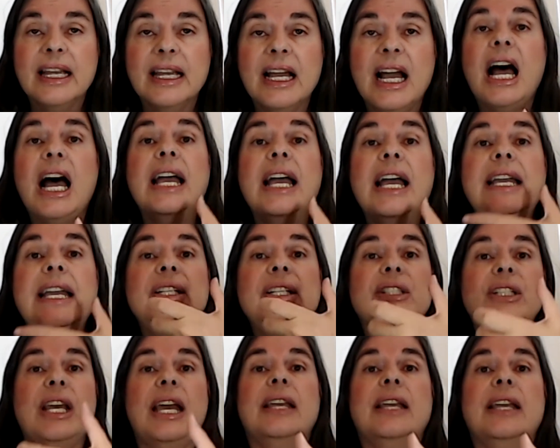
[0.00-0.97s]

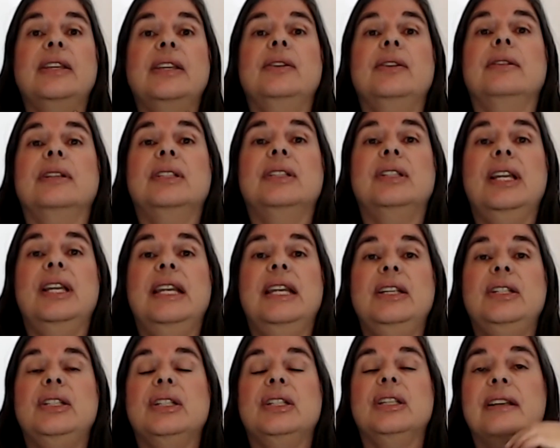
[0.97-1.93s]
hijack your
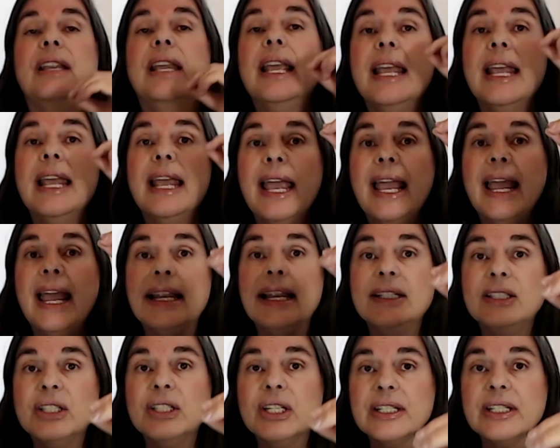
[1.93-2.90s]
attention, and
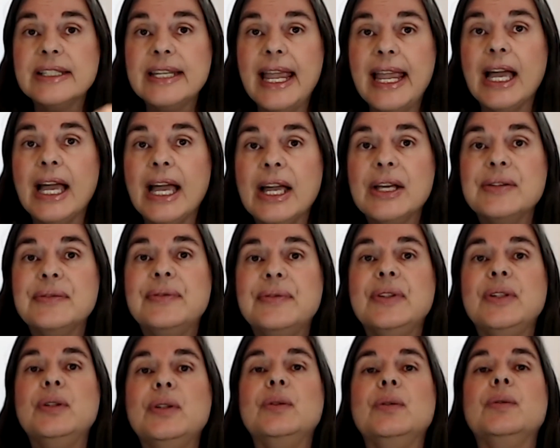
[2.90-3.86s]
just have
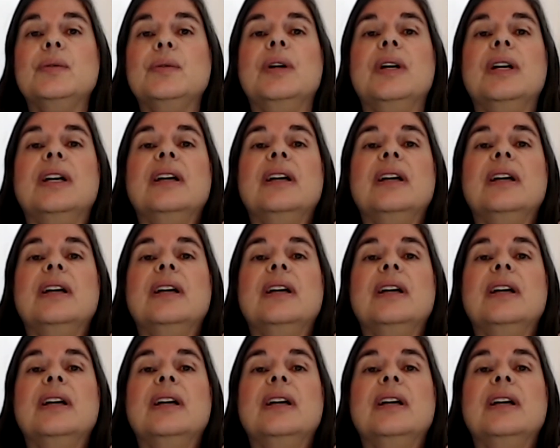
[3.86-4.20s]
you